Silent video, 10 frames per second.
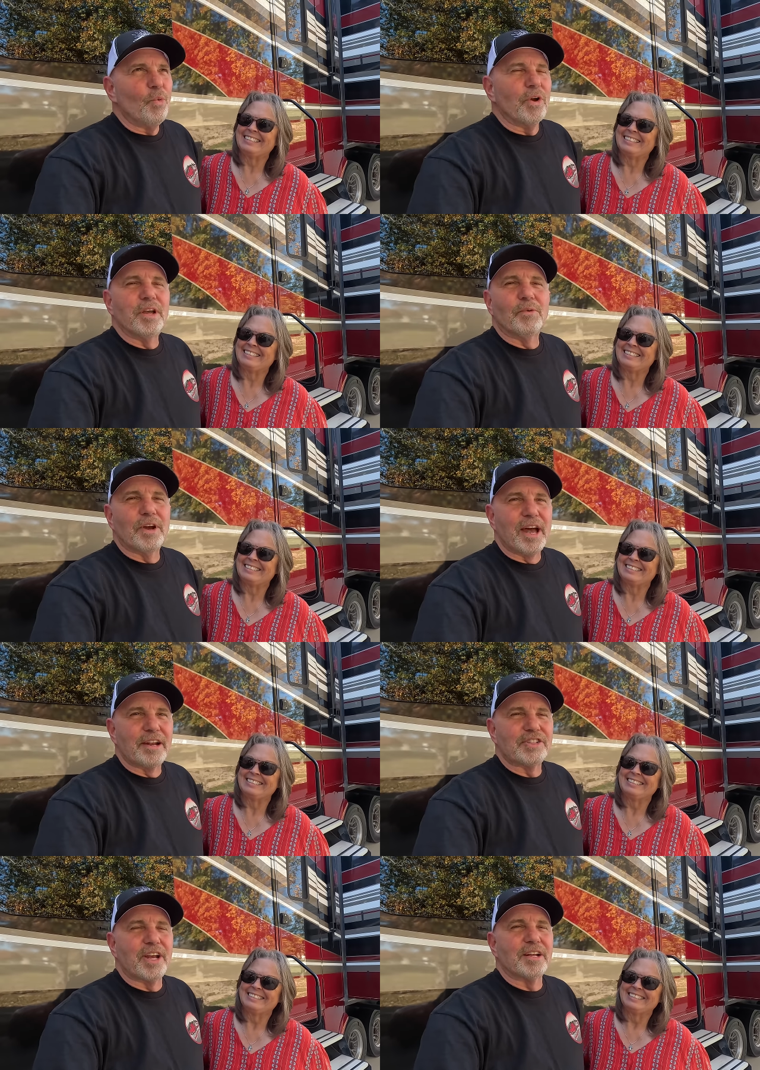Speaker 1: we we
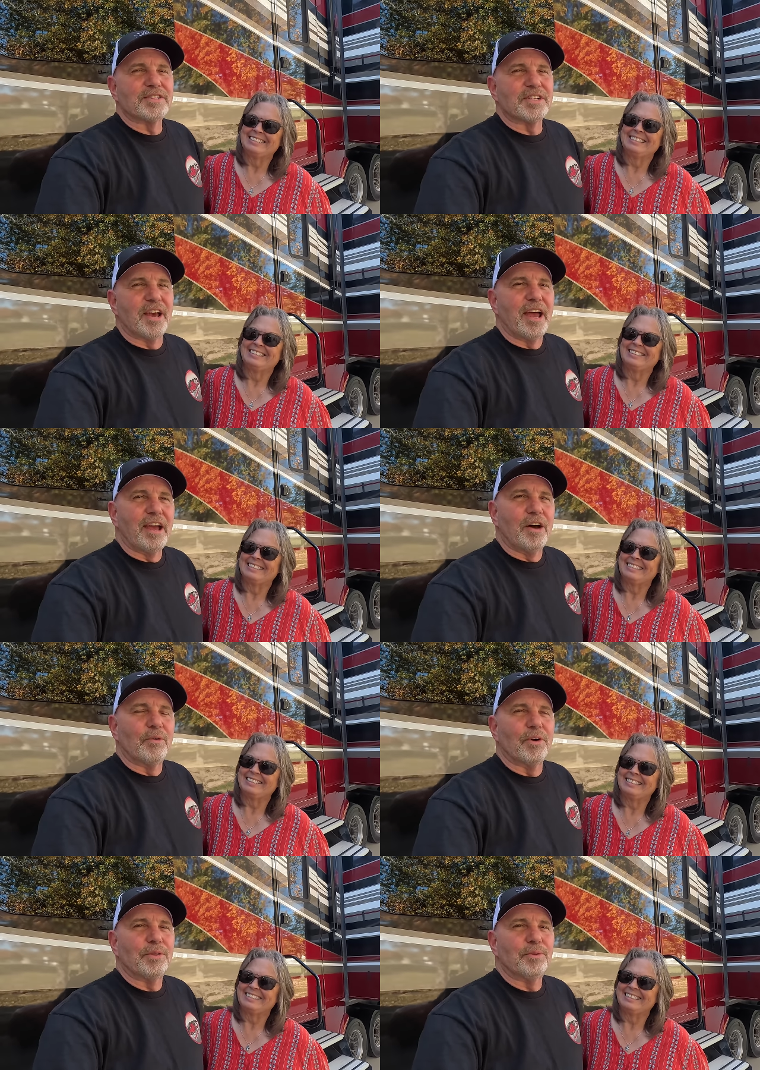got a chance to hang
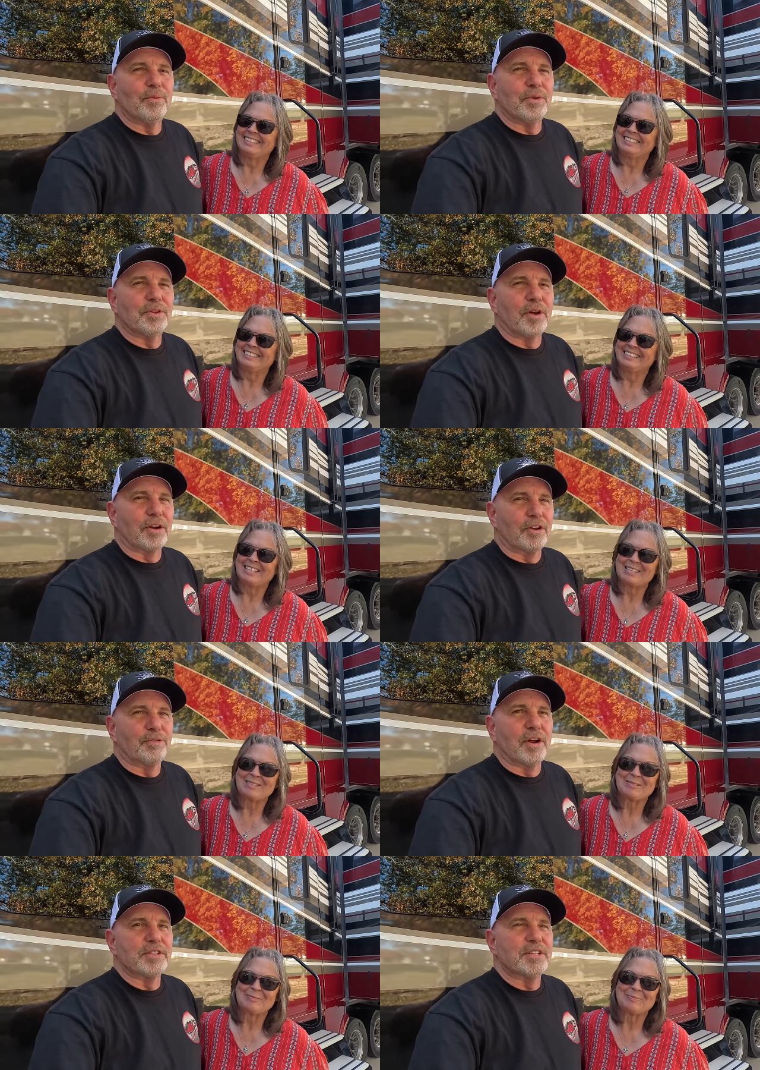out with with our good
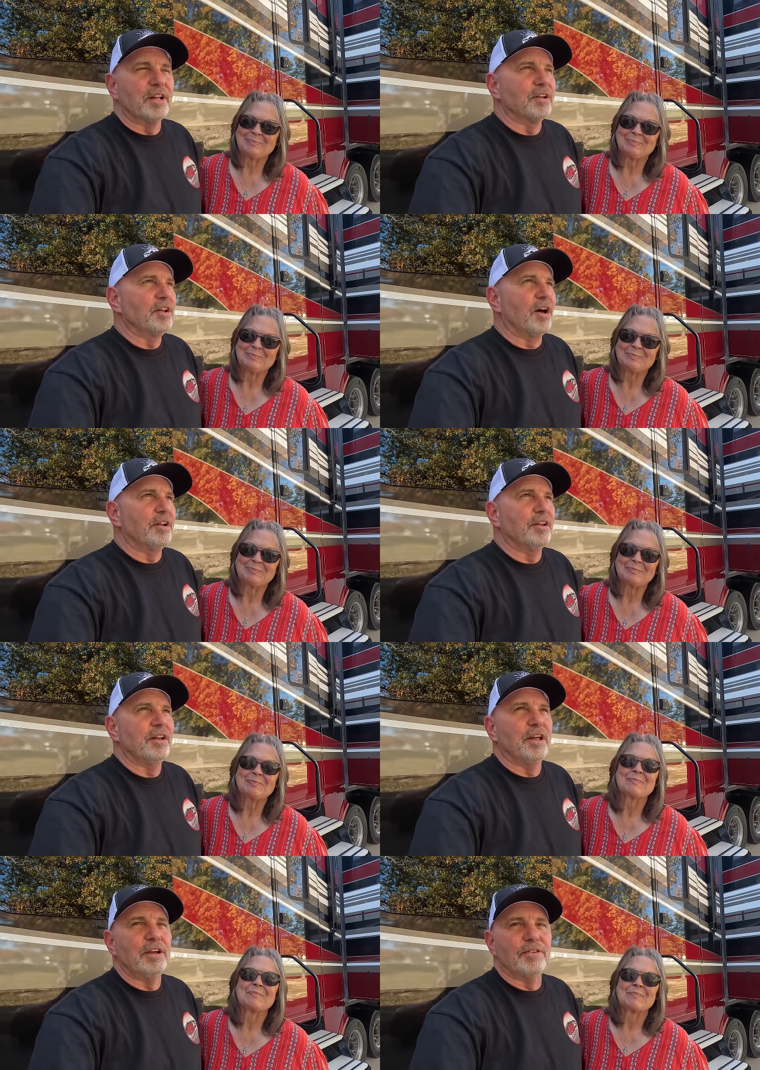friends Neil and Don,
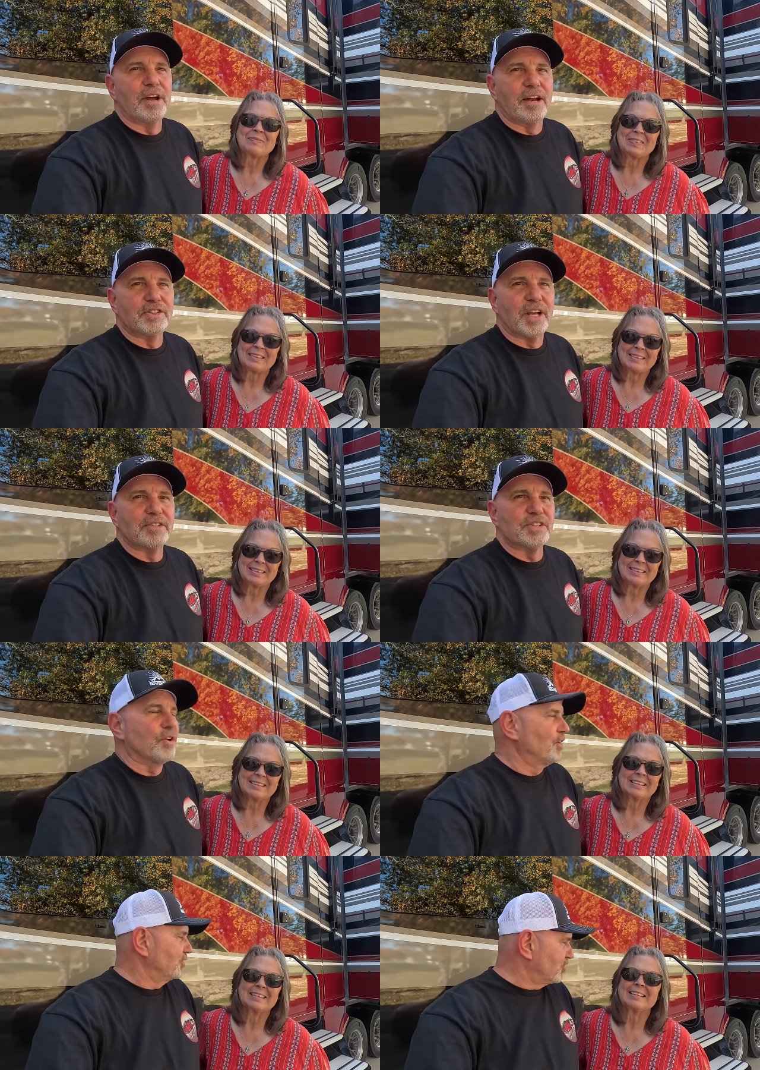and, and even got a chance to
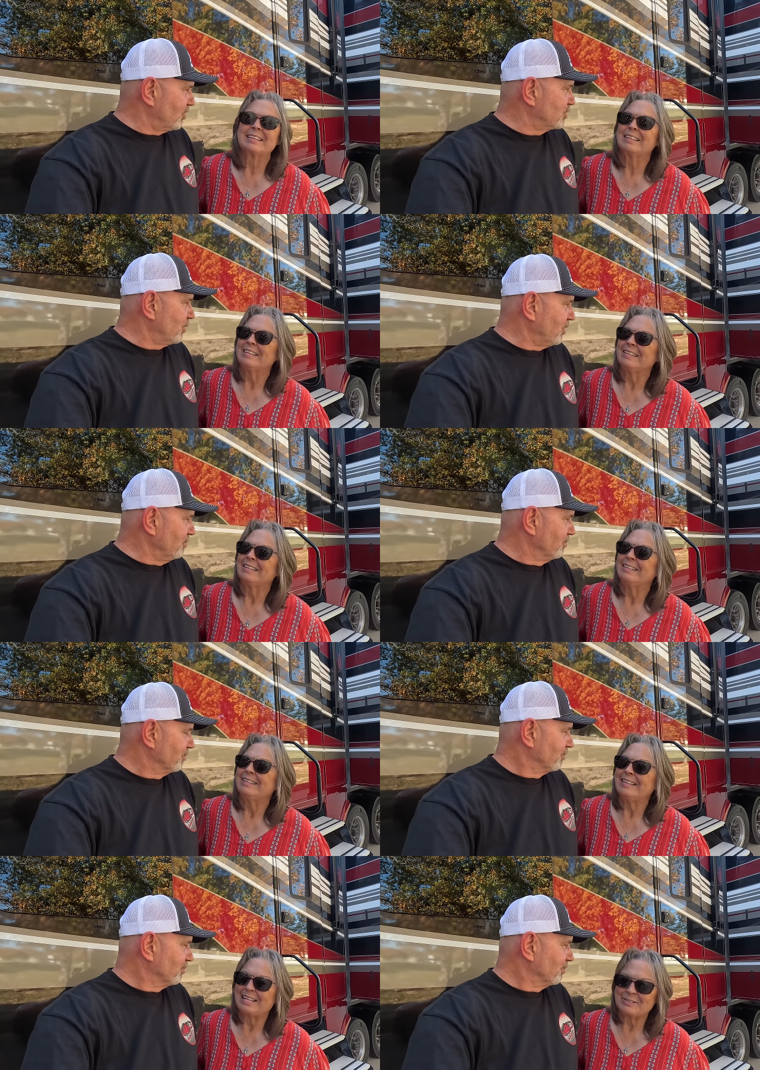go to church with them.
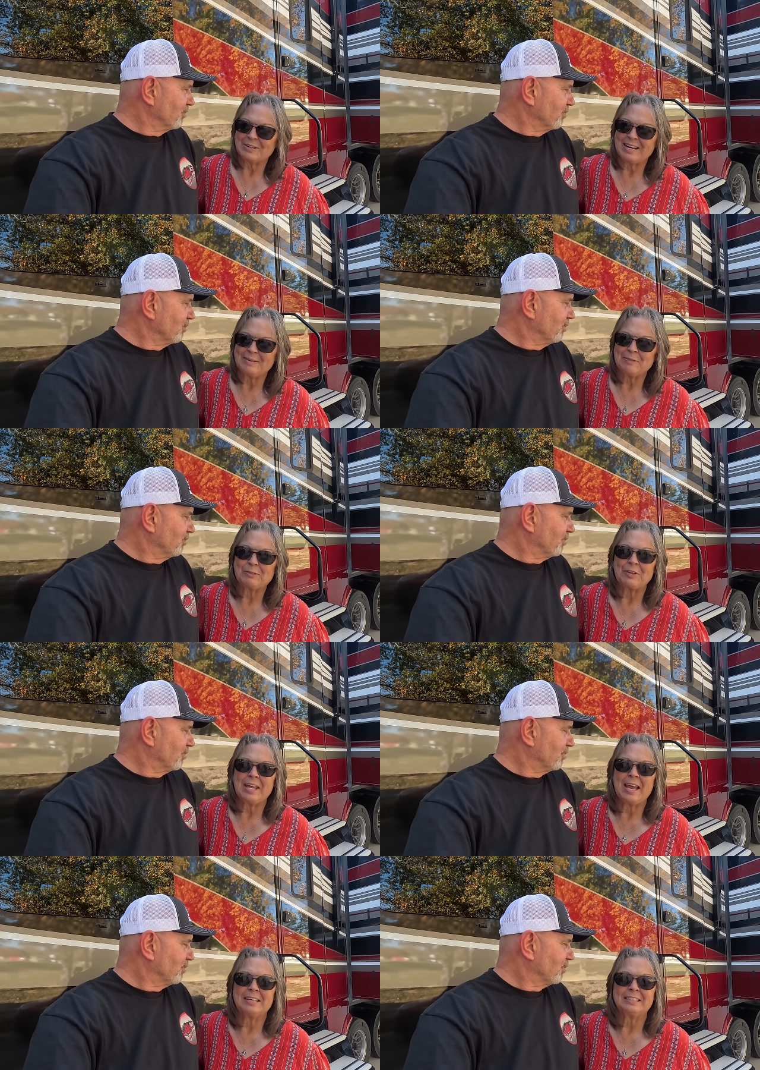
Speaker 2: That's right. Before
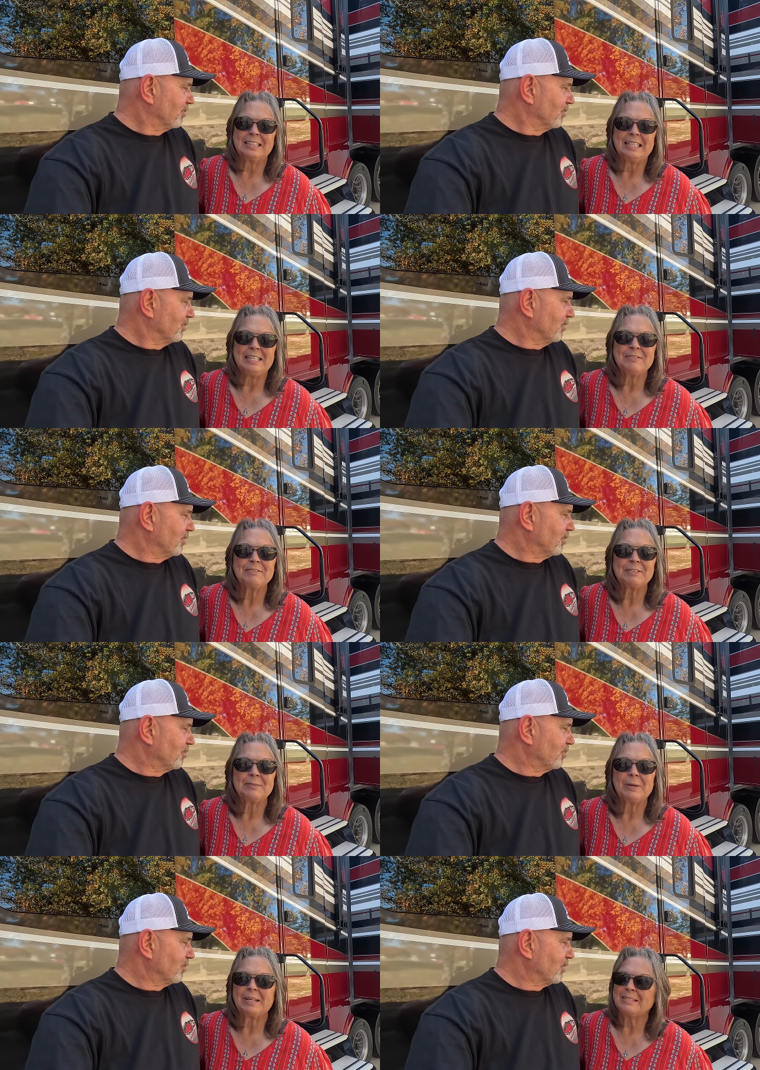they had to leave,
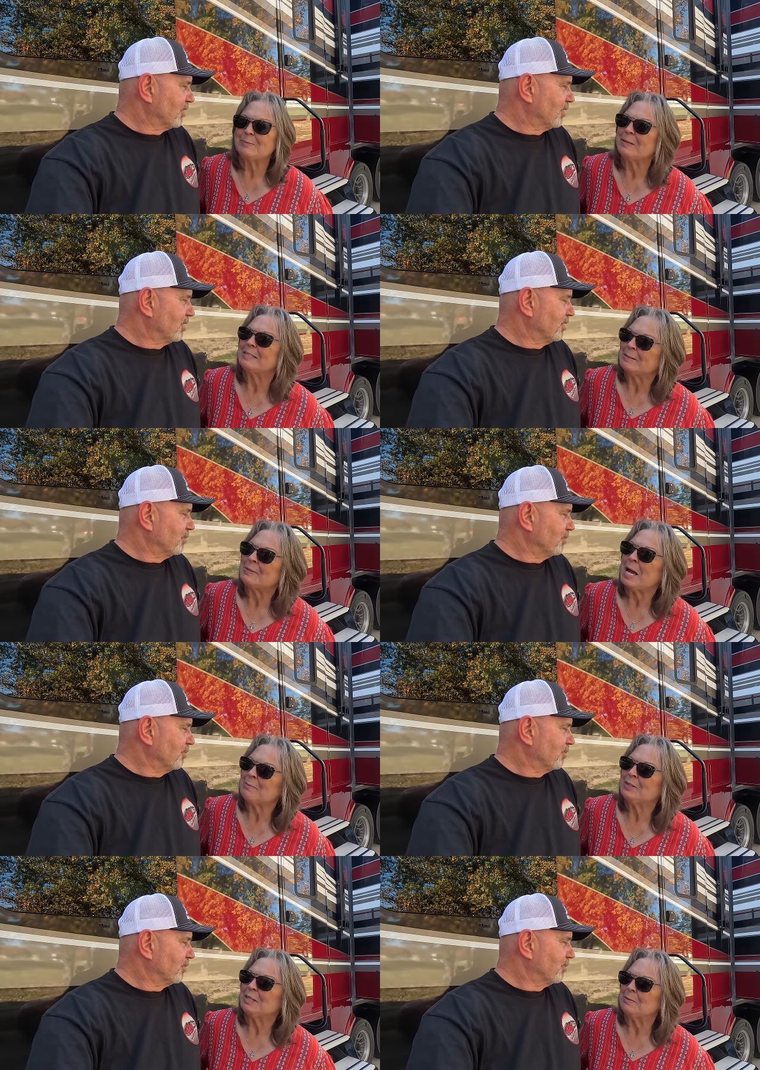we got to spend some
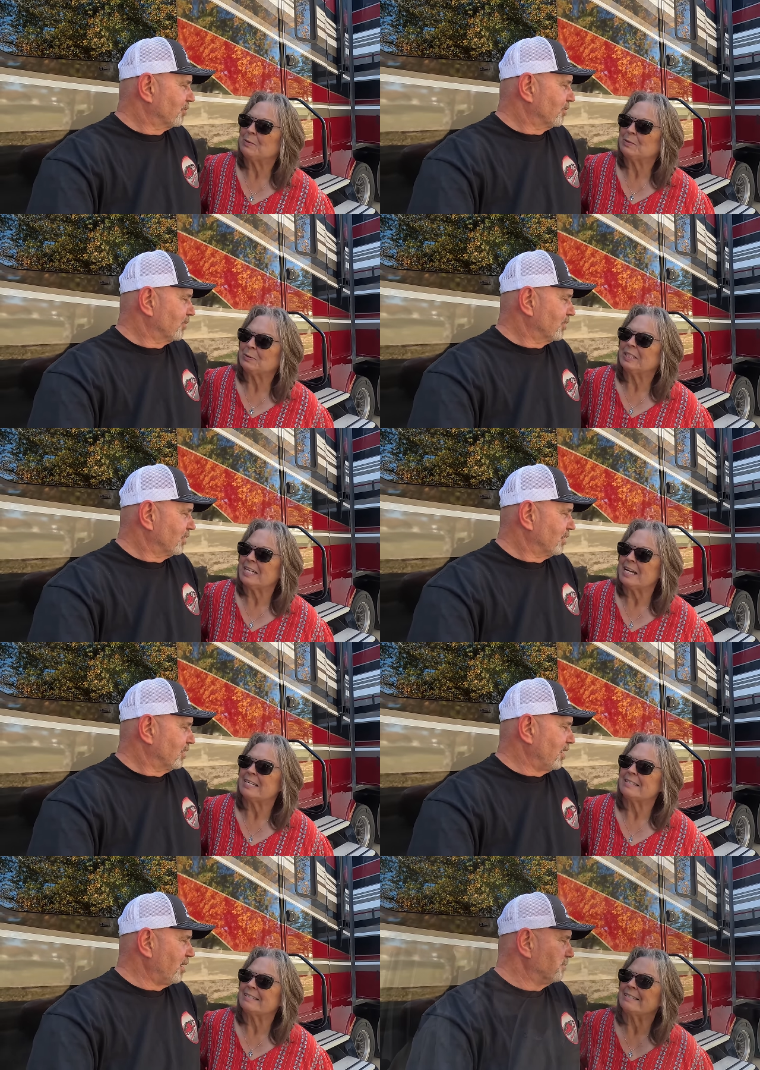time with them. It was really
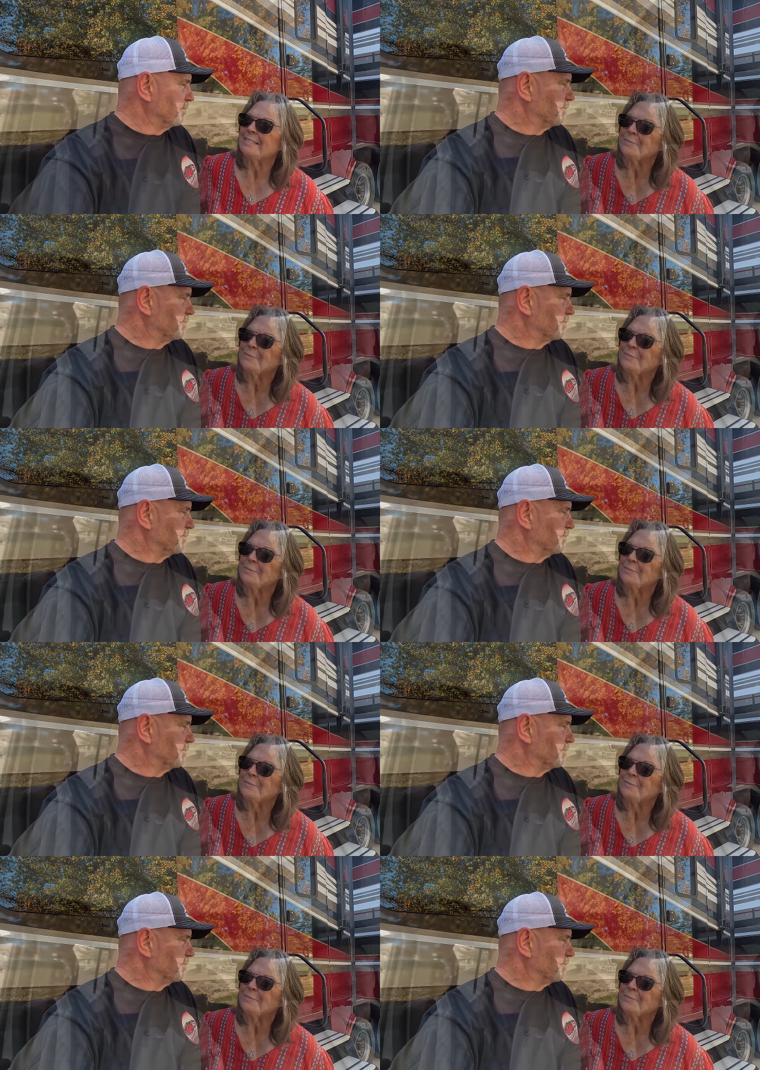nice. Yep.